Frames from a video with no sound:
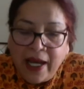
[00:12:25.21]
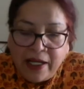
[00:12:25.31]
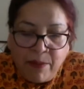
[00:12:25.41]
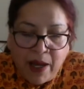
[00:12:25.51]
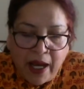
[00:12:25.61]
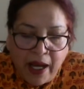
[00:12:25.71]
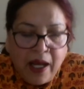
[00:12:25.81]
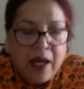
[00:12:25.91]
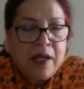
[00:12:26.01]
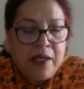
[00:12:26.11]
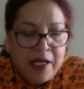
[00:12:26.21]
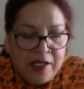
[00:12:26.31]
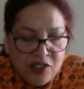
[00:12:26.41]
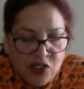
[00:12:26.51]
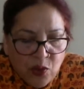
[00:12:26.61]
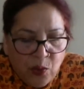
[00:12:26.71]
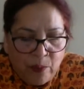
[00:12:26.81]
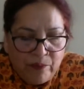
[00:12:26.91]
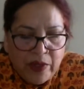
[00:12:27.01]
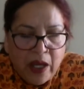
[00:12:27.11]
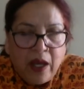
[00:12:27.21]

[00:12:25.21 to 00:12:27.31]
led by these two.